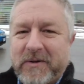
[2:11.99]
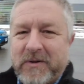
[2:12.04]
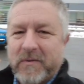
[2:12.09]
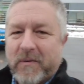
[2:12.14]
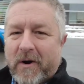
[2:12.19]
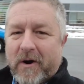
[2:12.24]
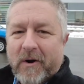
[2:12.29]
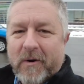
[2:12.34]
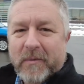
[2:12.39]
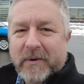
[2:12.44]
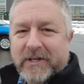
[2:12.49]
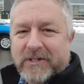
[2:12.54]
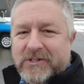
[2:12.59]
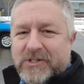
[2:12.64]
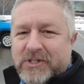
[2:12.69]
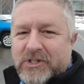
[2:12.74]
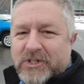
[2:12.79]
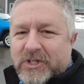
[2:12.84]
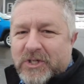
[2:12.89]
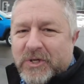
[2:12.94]
You
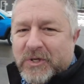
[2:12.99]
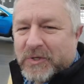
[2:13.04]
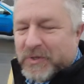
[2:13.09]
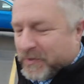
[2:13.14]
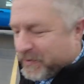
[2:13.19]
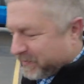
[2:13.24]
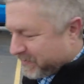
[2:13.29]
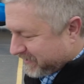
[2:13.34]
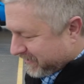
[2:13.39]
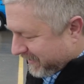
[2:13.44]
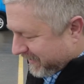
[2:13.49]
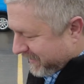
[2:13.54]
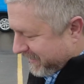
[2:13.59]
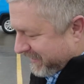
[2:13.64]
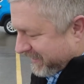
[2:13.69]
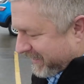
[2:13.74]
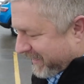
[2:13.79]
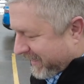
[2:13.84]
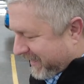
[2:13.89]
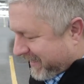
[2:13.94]
always choose
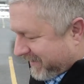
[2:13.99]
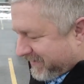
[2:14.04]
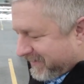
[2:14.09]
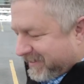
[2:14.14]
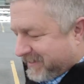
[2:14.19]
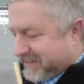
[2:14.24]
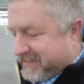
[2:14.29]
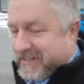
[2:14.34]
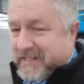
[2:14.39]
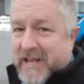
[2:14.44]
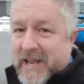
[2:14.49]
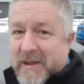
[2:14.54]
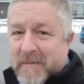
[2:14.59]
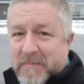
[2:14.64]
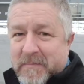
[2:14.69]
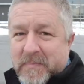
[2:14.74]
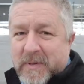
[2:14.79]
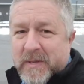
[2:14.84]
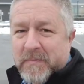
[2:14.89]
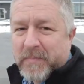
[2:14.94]
uh, the
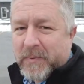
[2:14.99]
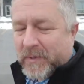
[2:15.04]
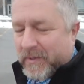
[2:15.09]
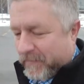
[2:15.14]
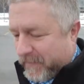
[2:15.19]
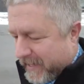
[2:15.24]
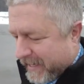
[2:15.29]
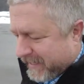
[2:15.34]
same people.